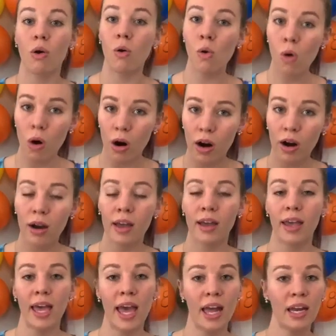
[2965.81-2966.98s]
or
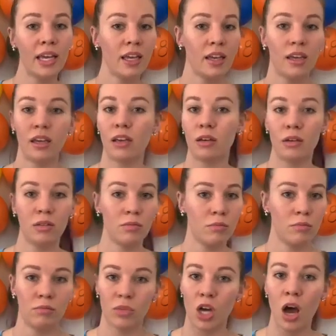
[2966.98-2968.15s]
any
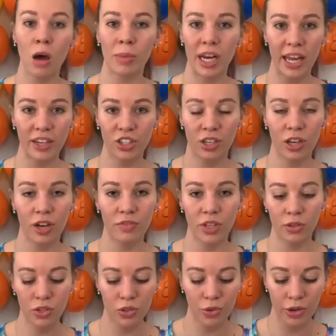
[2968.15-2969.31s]
combination of
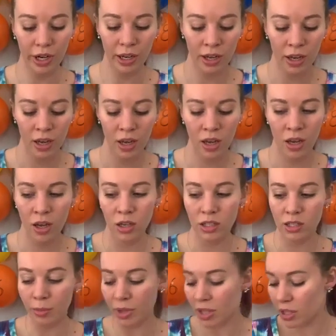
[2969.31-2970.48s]
those 3.
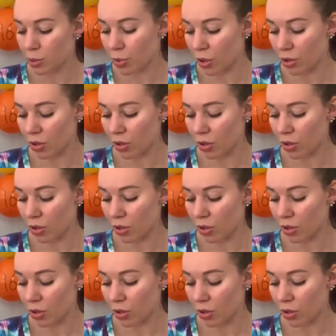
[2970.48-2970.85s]
Some of these